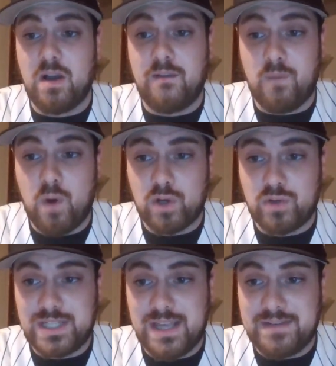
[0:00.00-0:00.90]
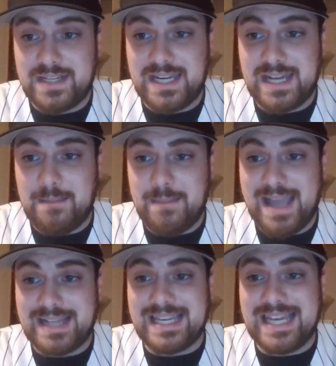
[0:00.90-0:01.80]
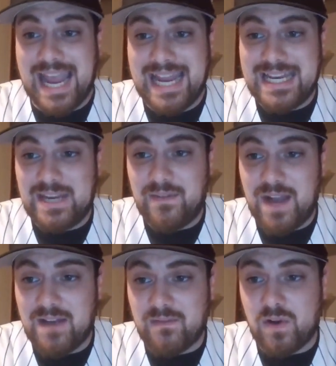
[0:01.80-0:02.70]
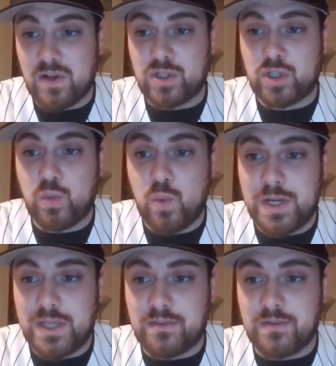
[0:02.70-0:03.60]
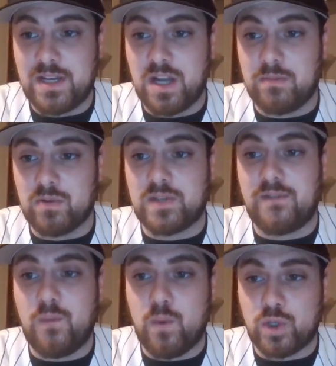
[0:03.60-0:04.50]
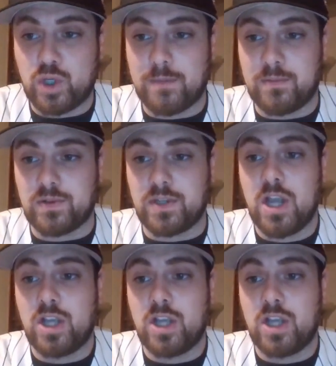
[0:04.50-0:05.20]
417 at-bats, 95 runs, 23 doubles, 4 triples,